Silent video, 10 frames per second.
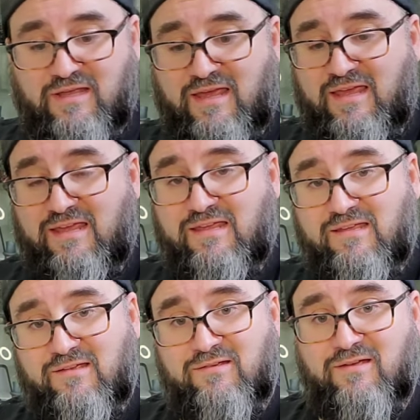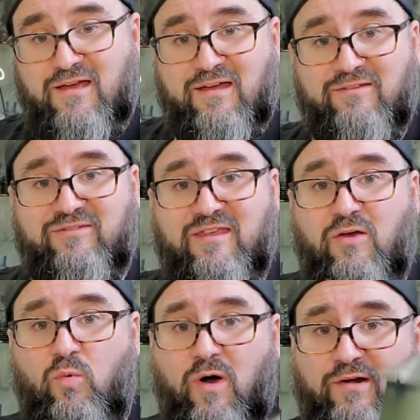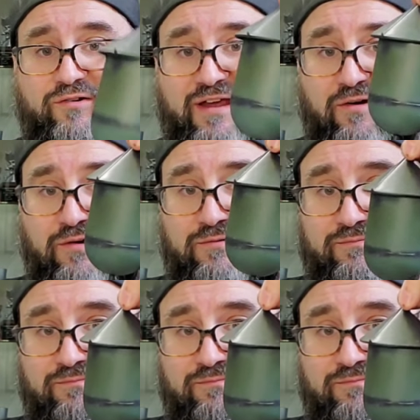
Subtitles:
a scale water tower.